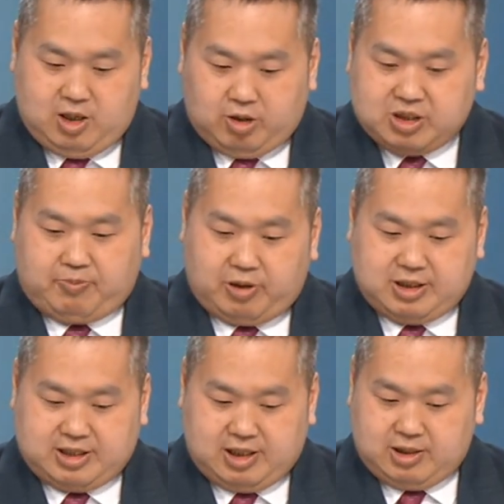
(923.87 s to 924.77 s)
those
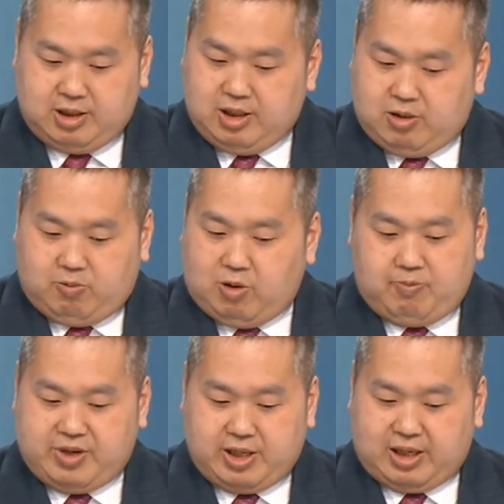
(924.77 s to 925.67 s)
person
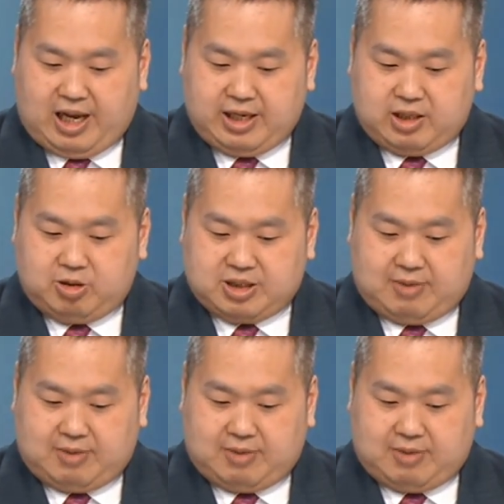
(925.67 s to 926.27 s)
won't be like those